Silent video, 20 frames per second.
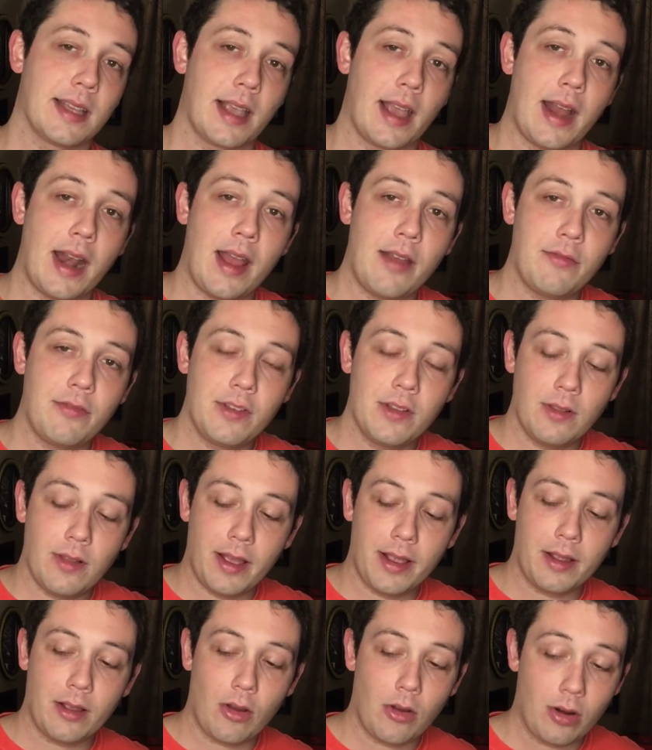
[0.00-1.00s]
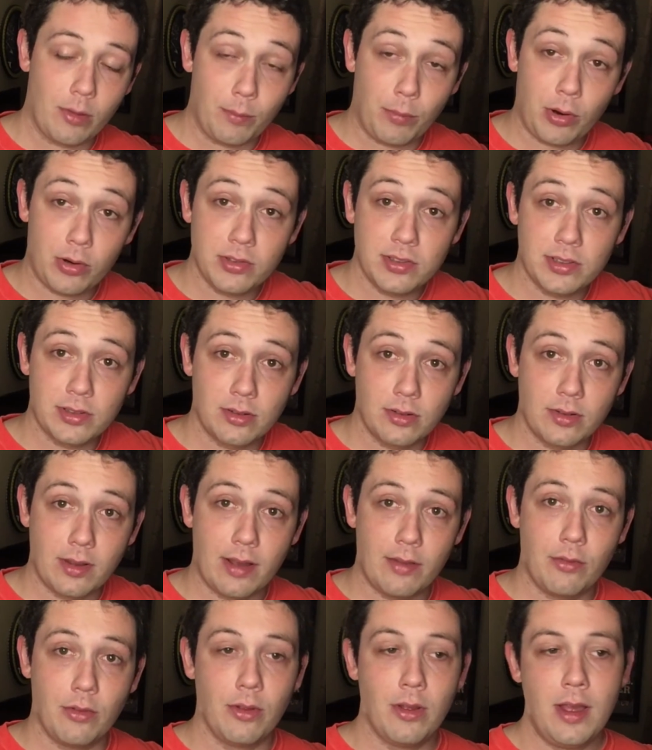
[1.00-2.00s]
And I feel like on a personal
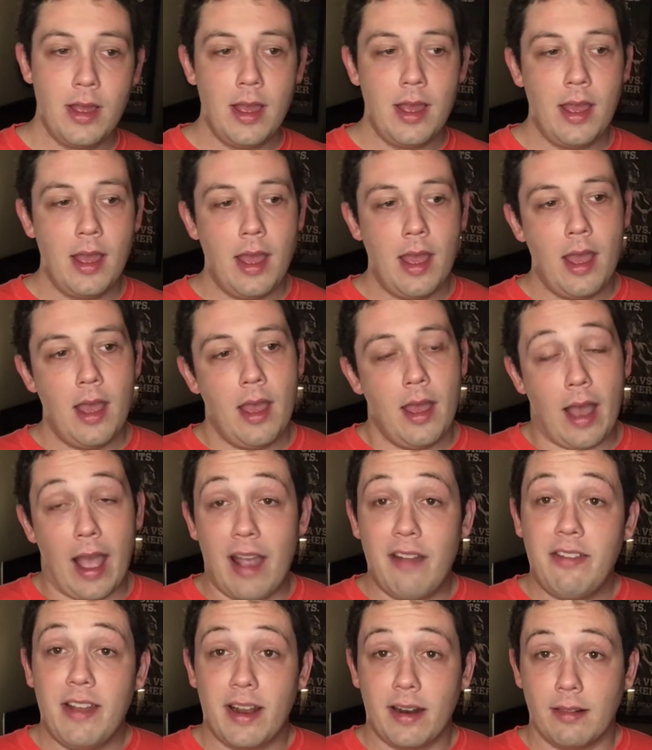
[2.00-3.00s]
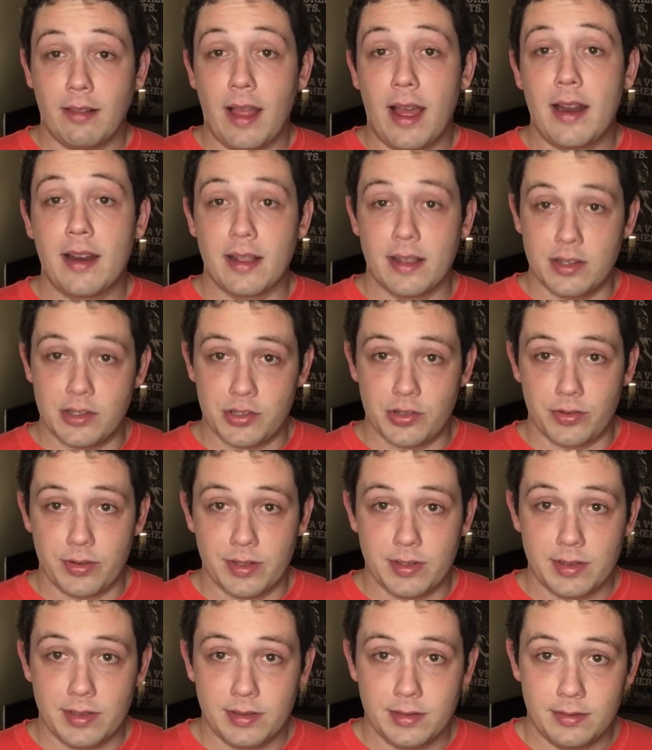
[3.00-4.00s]
level, I've had a lot of
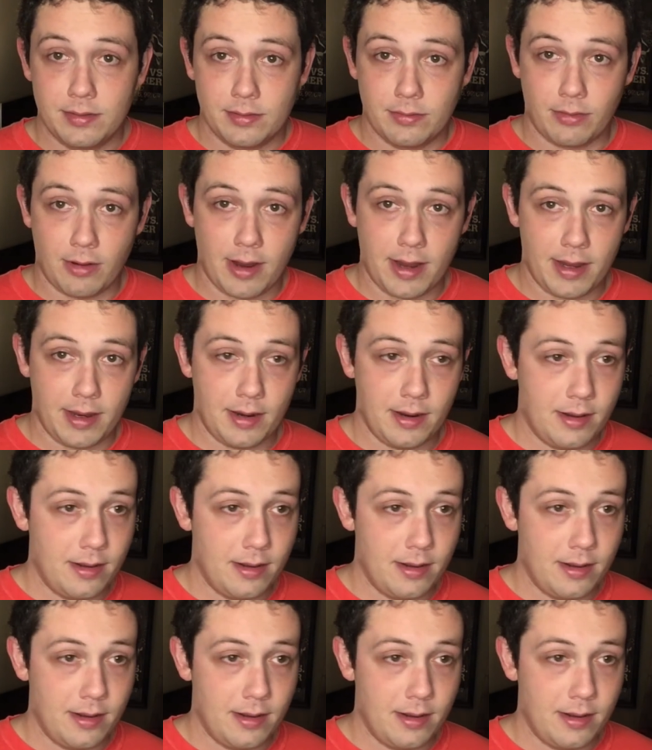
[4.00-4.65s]
injuries, right?